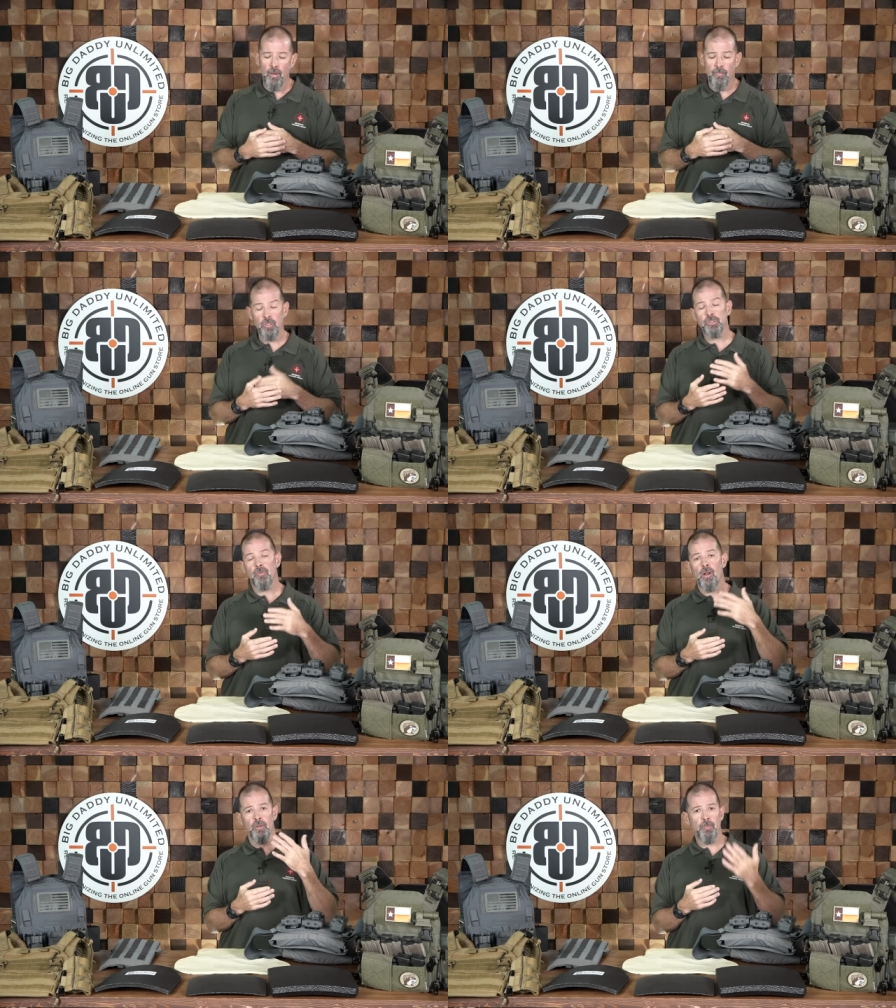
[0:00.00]
First of
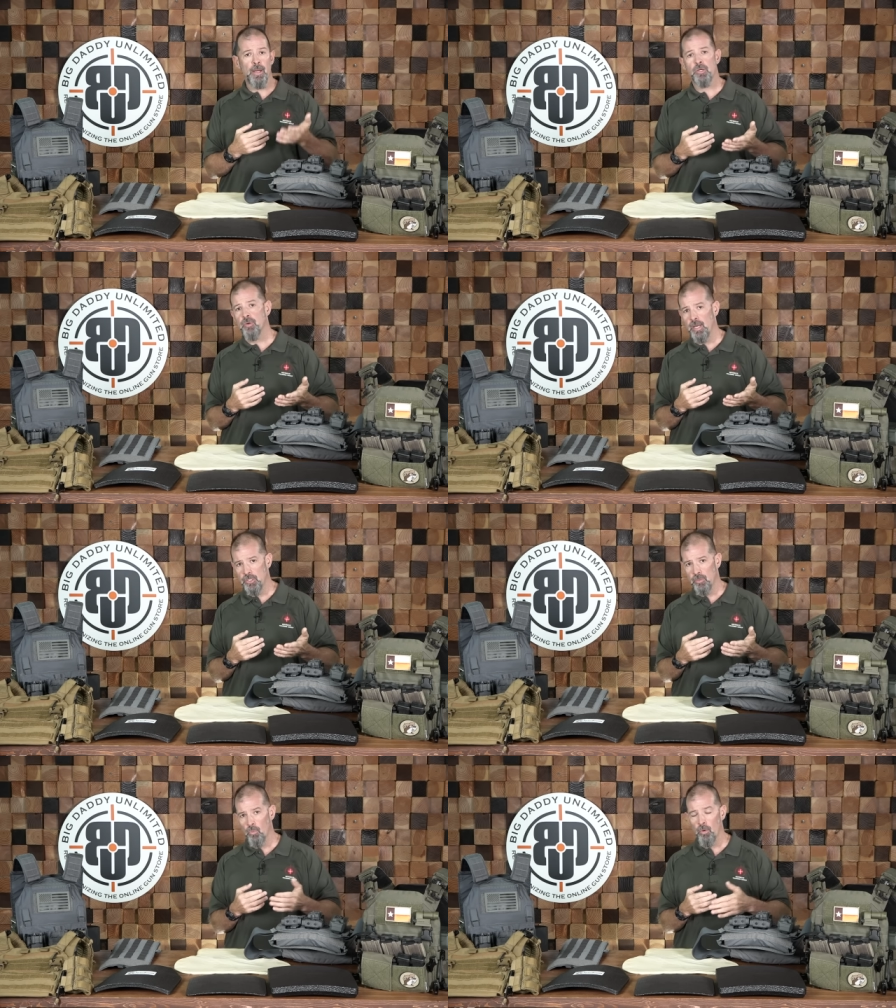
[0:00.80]
all is
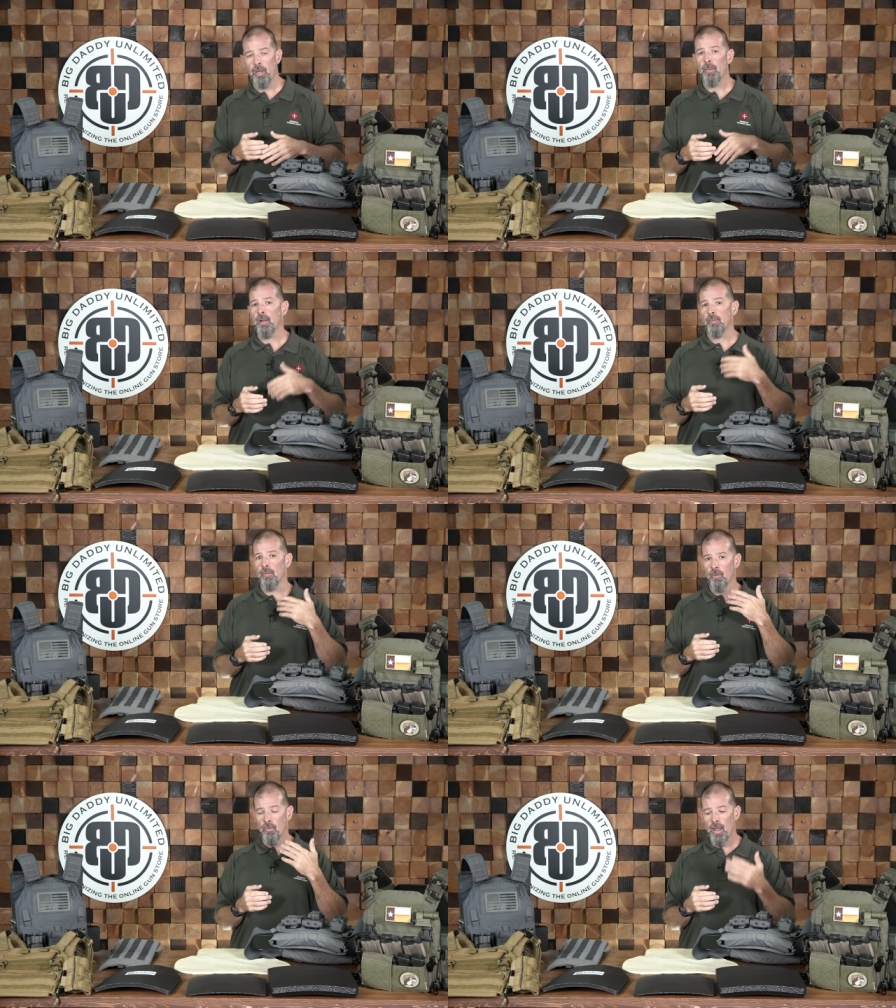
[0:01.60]
penetration, worried about
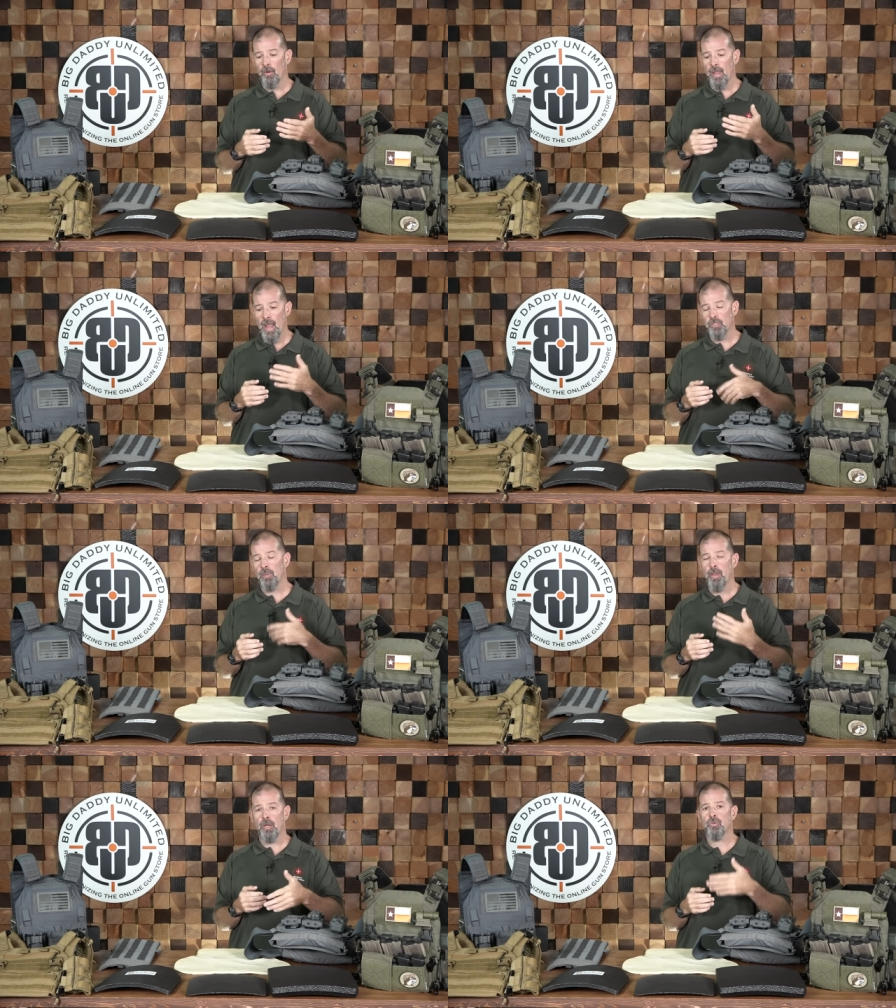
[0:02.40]
the round
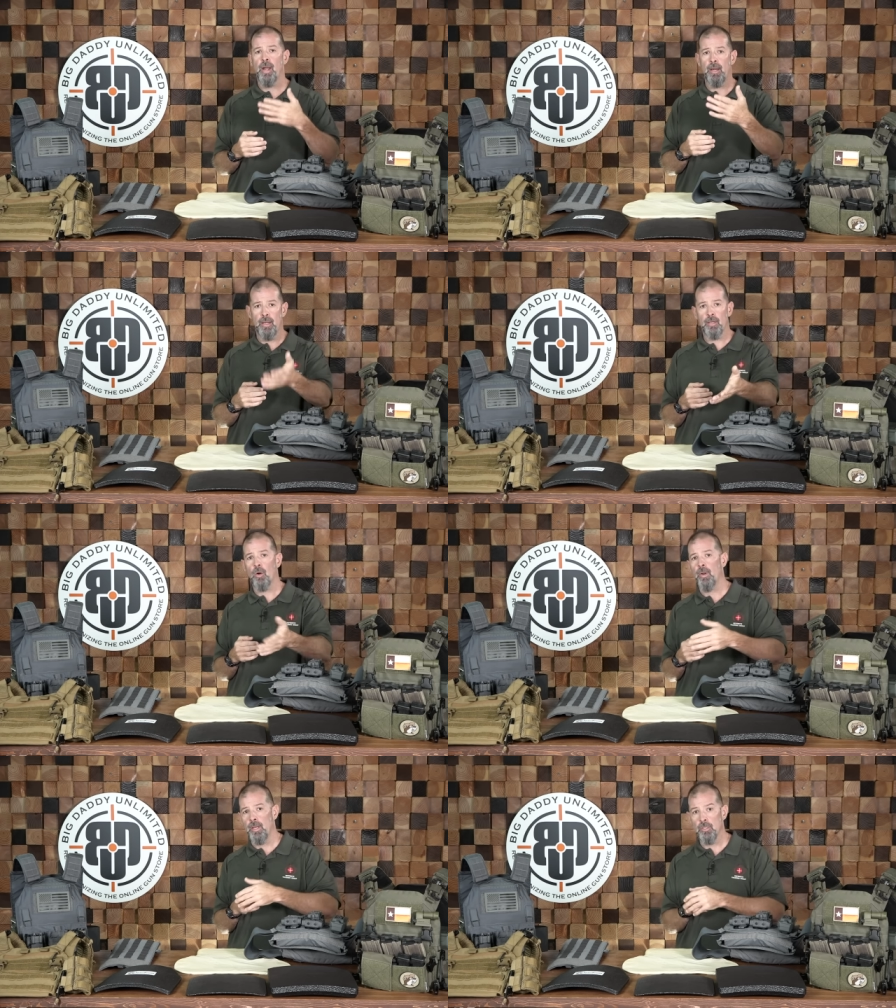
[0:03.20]
actually penetrating and
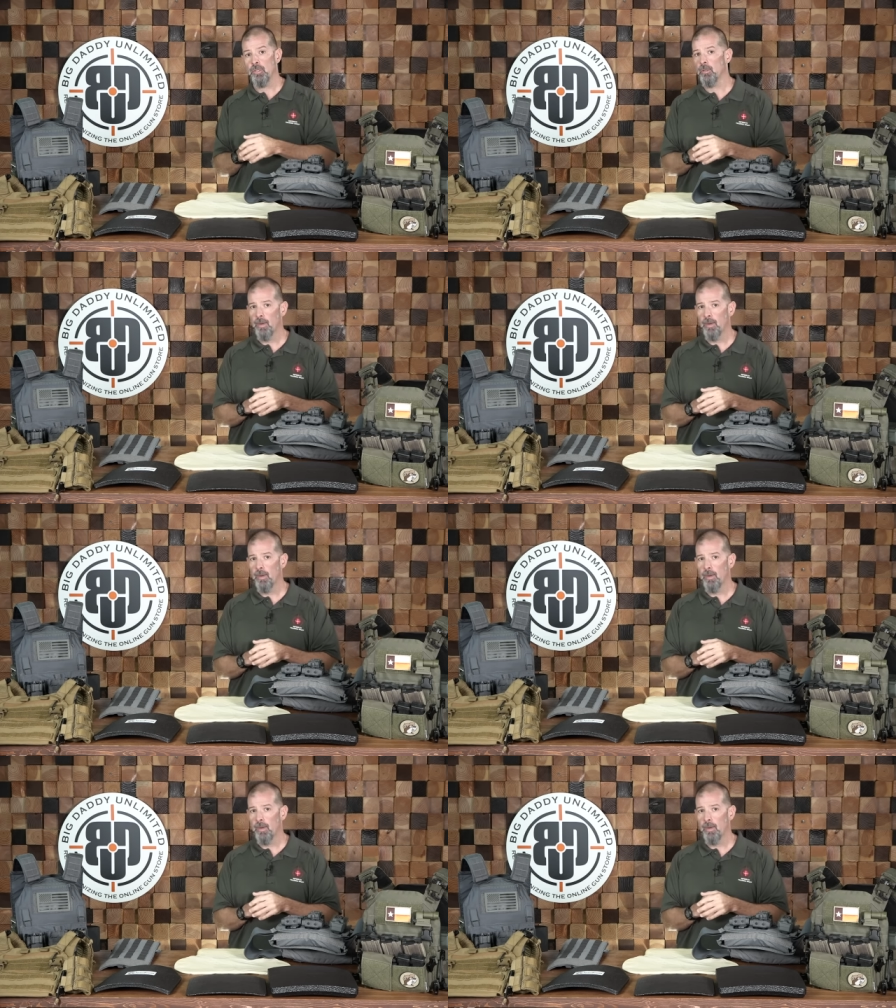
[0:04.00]
going into your